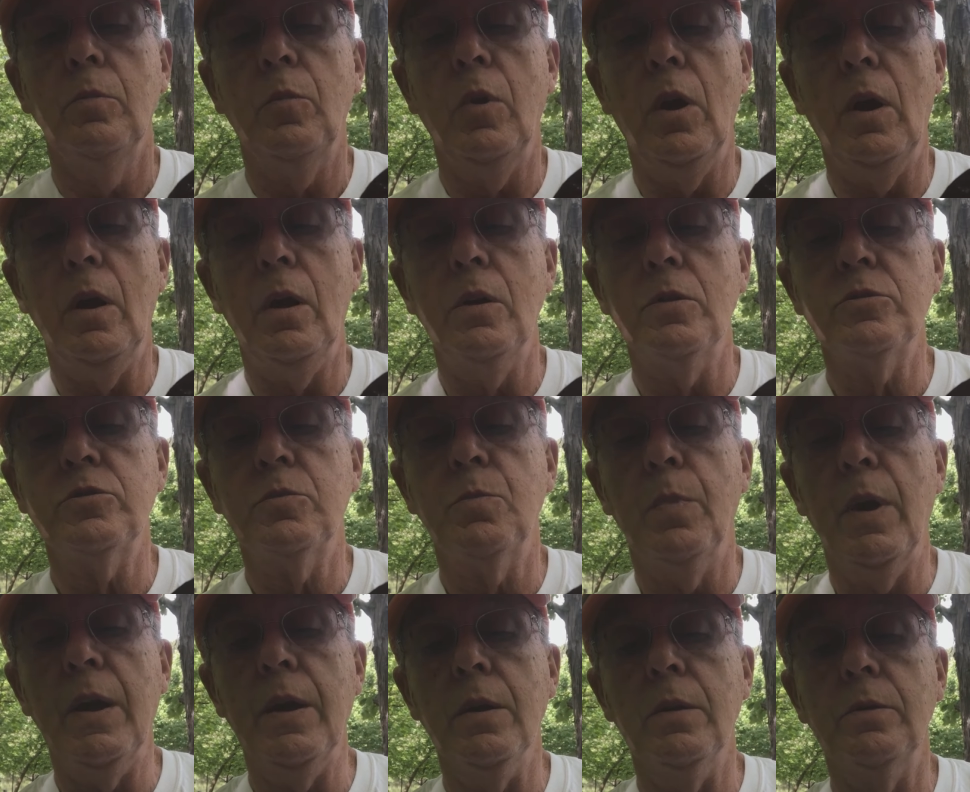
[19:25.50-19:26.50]
Pliers,
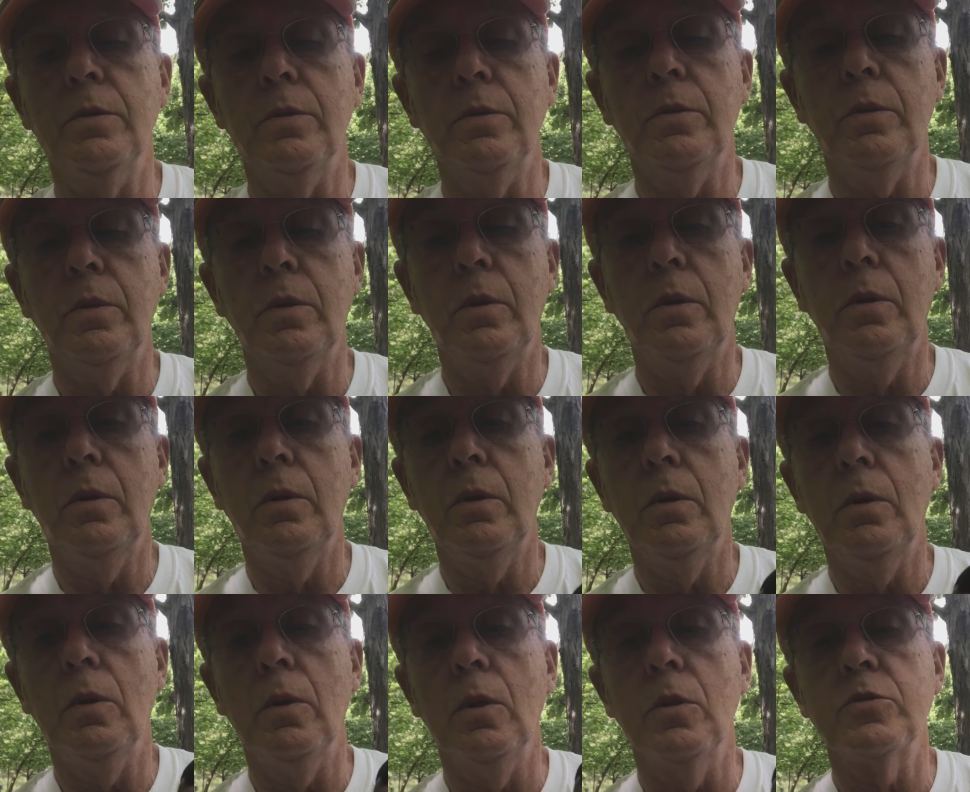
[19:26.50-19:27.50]
band,
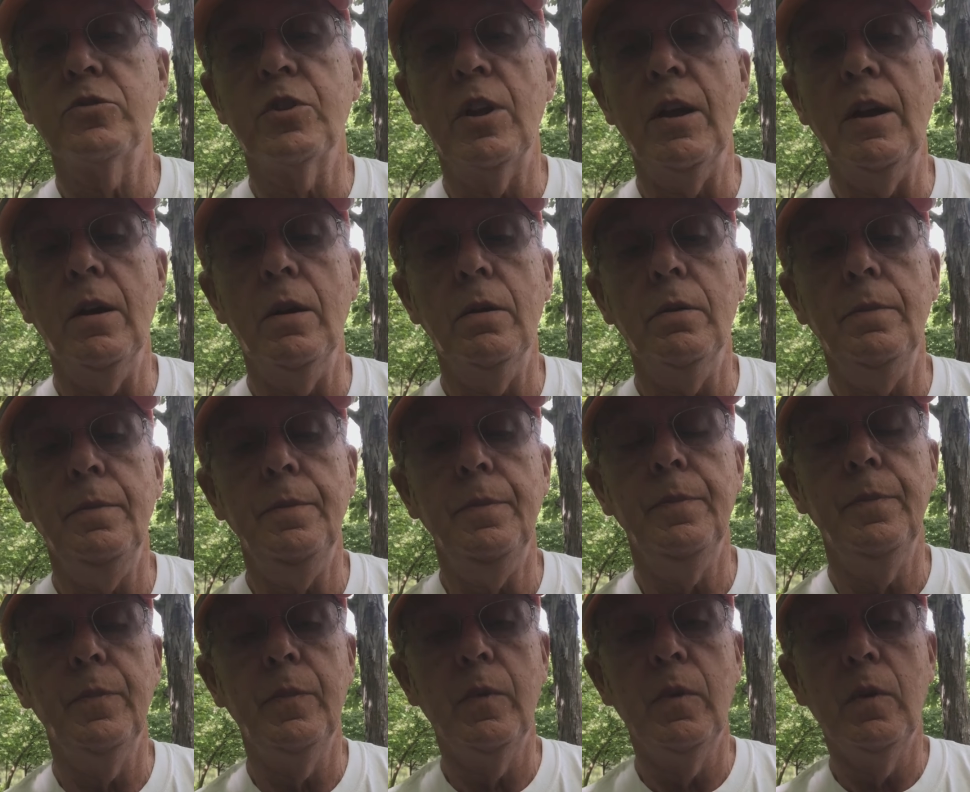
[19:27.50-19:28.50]
close down.
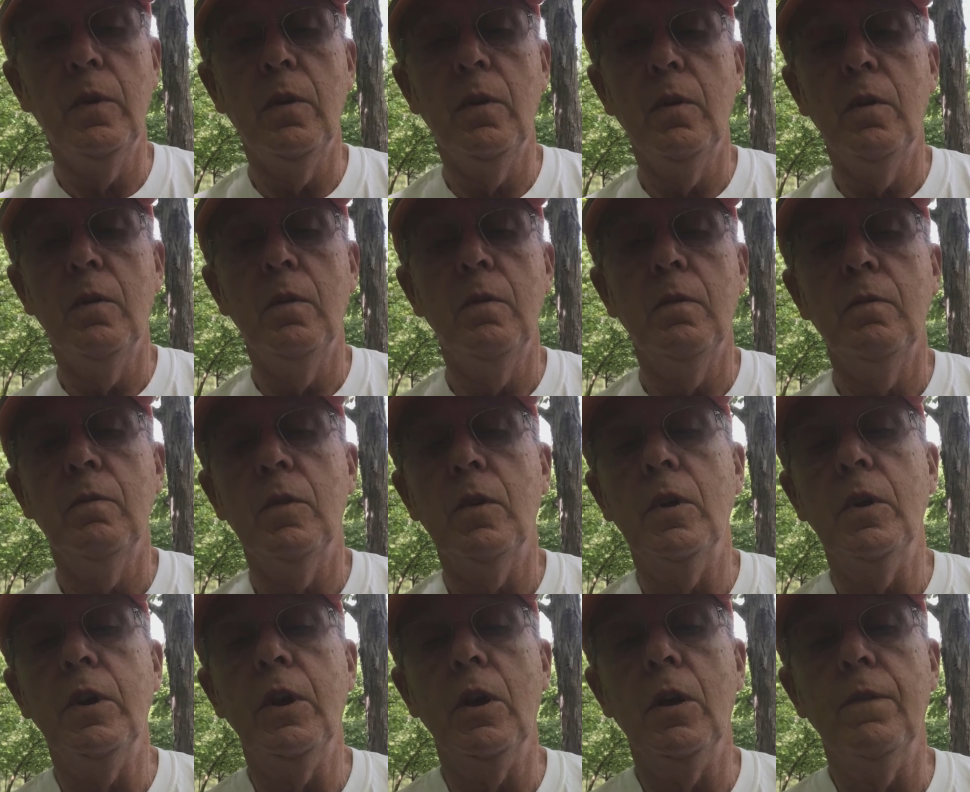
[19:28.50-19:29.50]

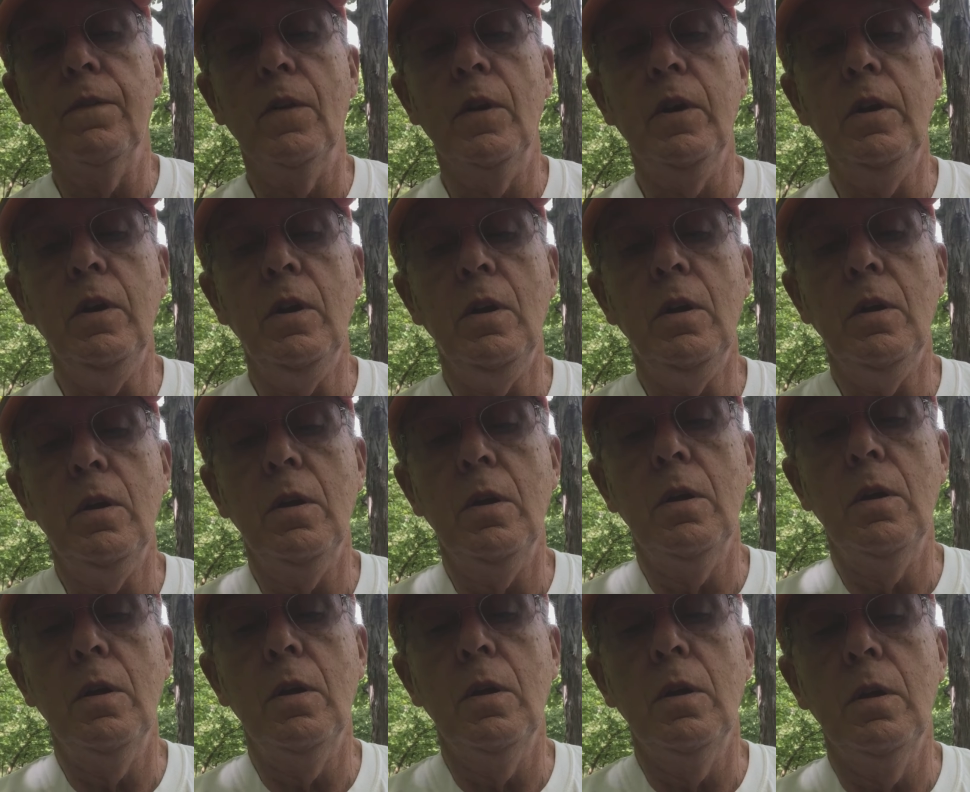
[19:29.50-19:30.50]
Very carefully
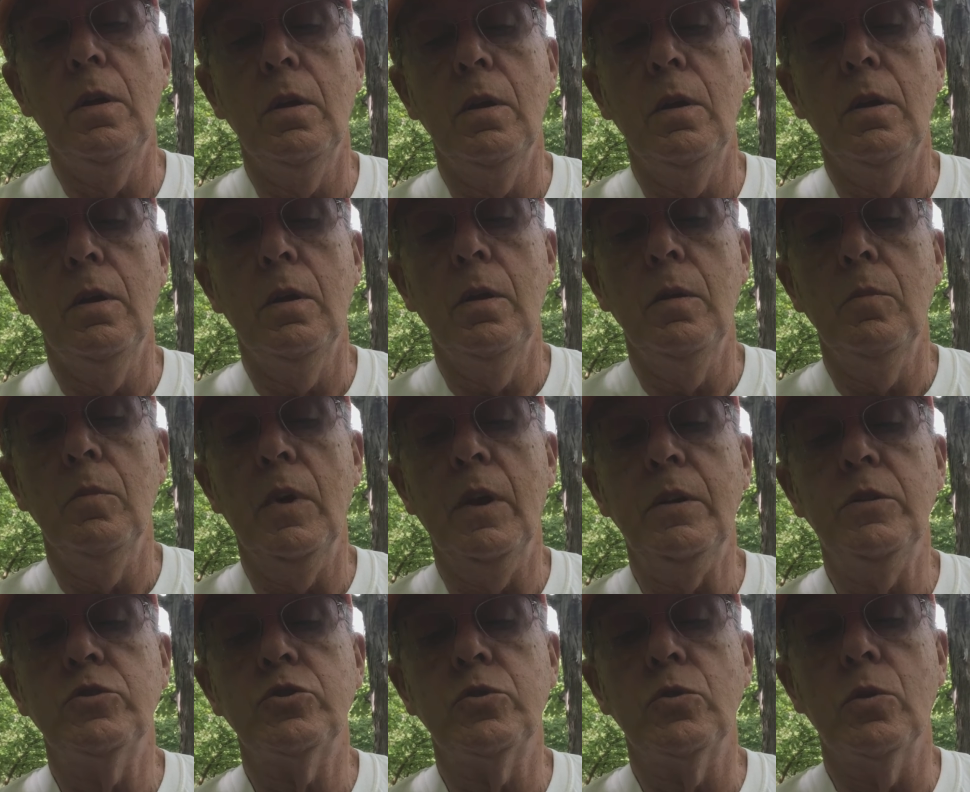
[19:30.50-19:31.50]

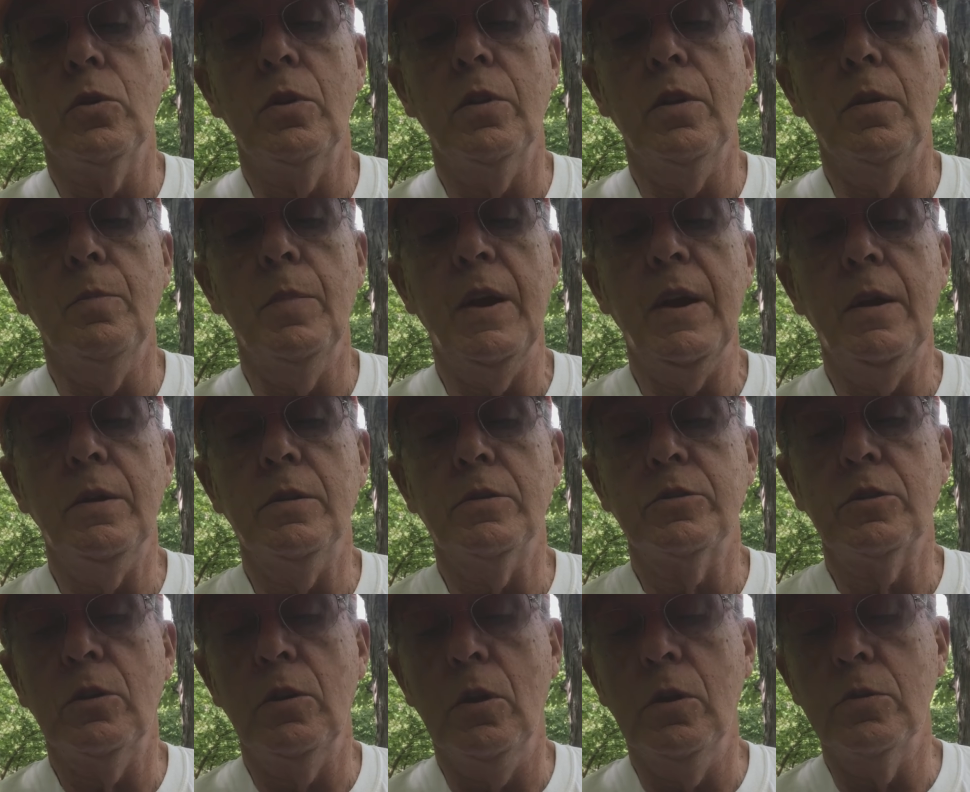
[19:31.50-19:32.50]
make sure the band
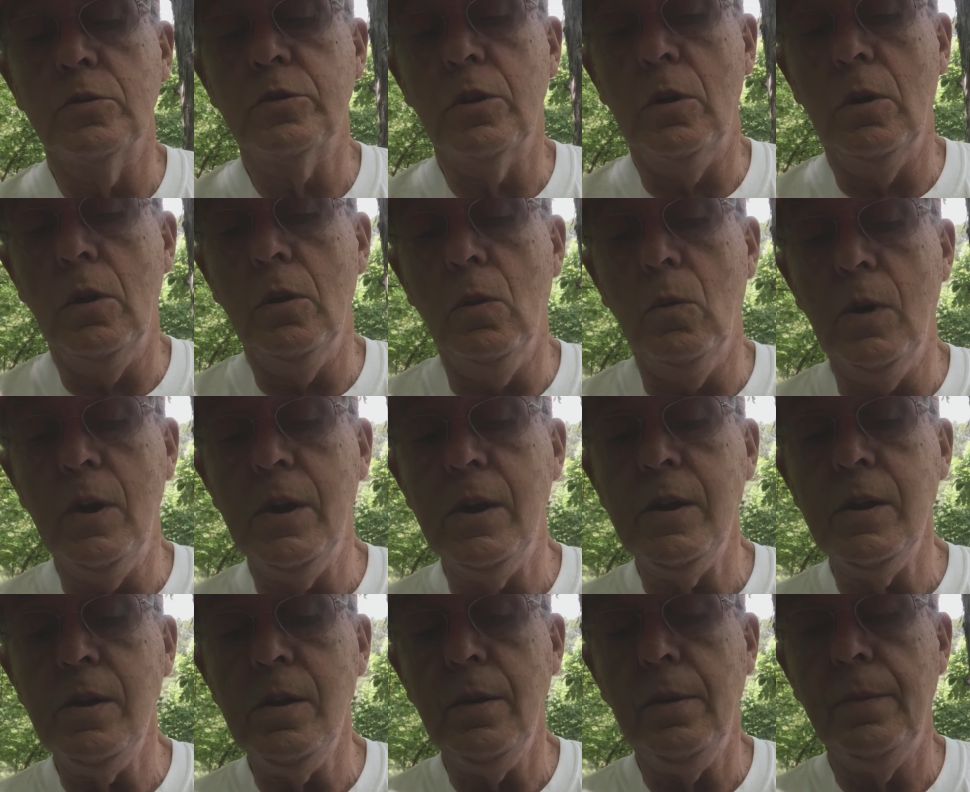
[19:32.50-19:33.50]
is closed all the
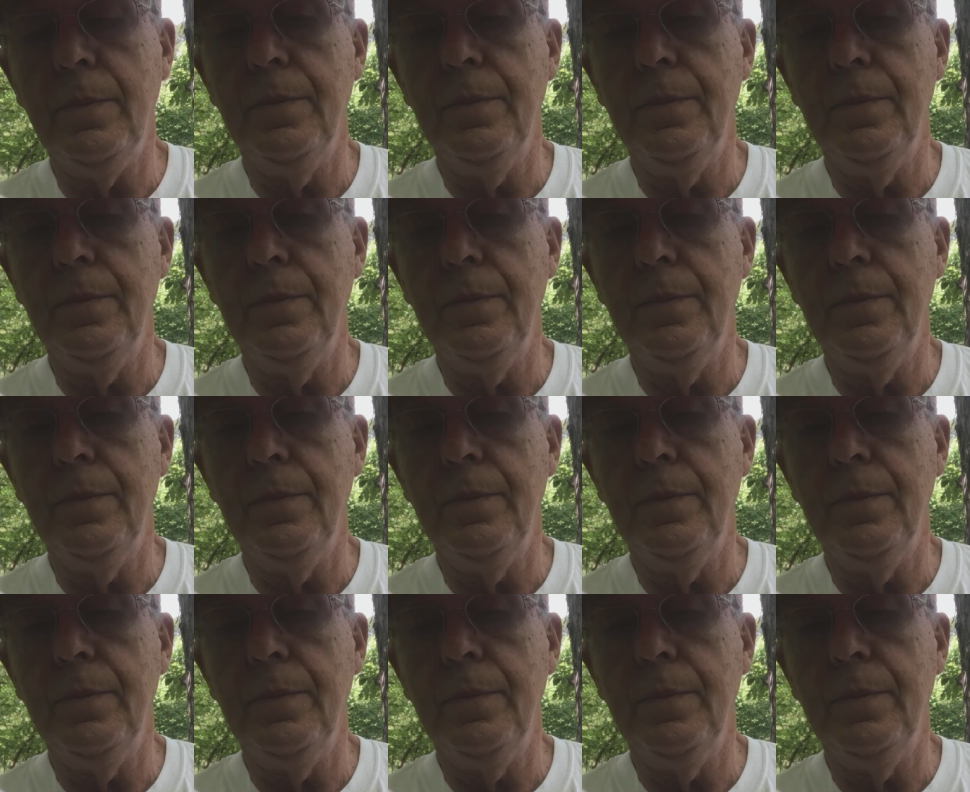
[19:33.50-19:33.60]
way.